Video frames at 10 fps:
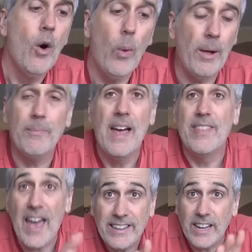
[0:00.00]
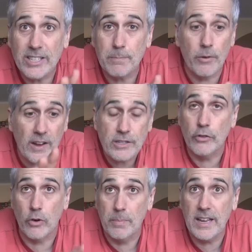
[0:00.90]
Well, that doesn't prevent you
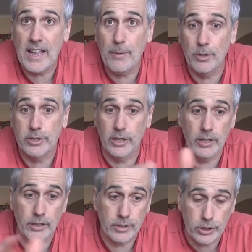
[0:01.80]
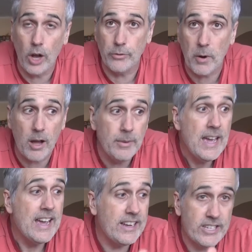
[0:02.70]
from being able to solve the problem.
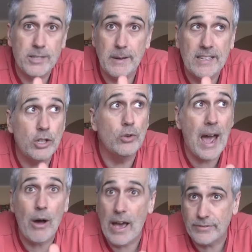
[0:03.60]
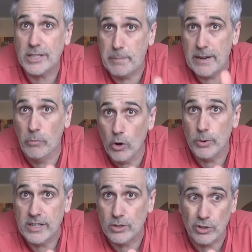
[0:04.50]
It just means you now have to spend more
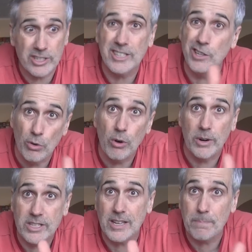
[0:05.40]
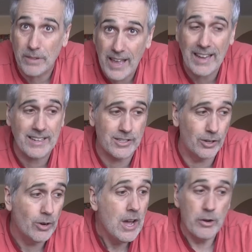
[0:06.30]
resources than you were originally planning
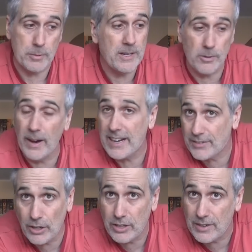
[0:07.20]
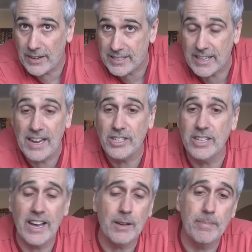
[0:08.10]
to, which means you might have to go to the investigation
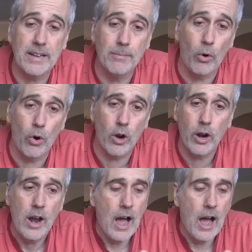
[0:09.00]
deck a bit more.